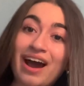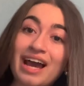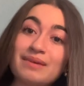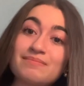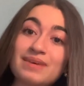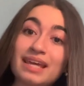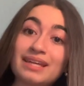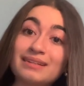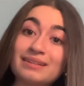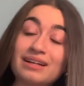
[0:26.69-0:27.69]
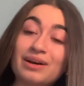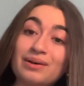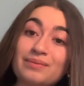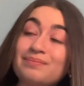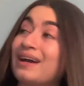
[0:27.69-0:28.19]
I'm in
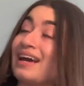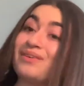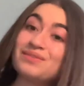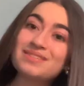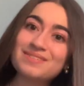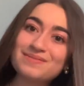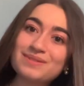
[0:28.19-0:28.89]
my house.